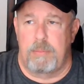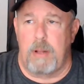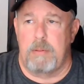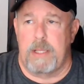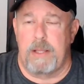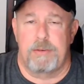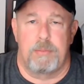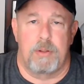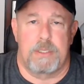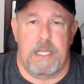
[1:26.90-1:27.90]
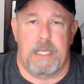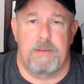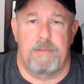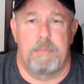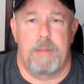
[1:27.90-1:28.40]
probably has the most
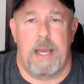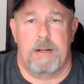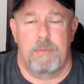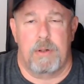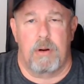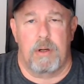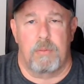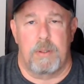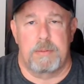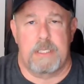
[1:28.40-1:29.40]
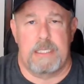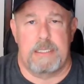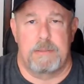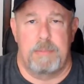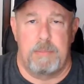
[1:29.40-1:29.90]
negative impact regarding
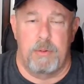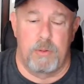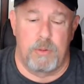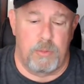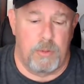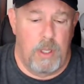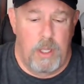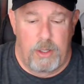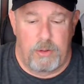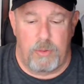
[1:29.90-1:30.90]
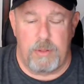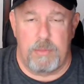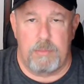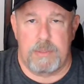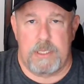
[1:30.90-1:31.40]
websites is people who do
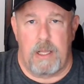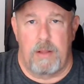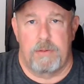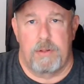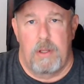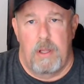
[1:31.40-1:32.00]
them themselves,